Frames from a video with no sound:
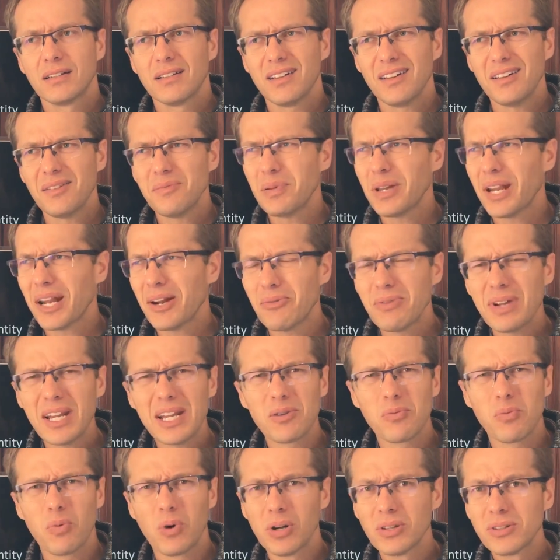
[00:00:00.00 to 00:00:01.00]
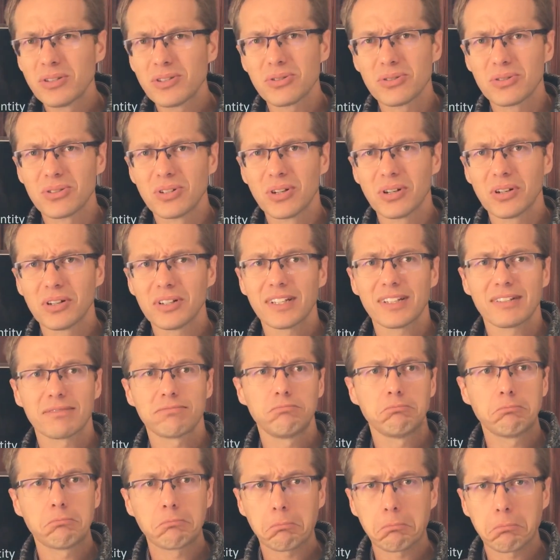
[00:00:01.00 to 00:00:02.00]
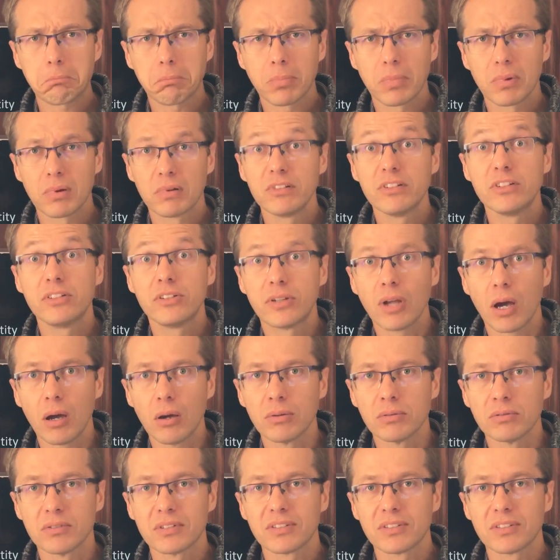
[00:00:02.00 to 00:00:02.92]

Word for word: Ah, but I really want to, God. Don't.